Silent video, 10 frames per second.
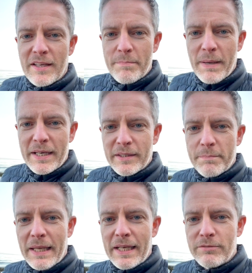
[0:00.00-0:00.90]
I'm back on the
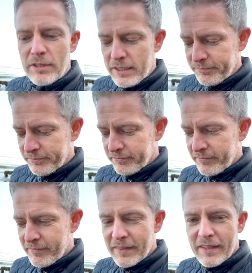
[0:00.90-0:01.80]
ballet run.
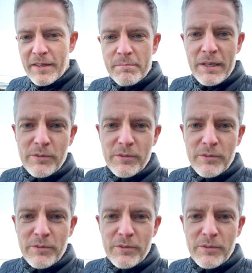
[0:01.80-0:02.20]
Back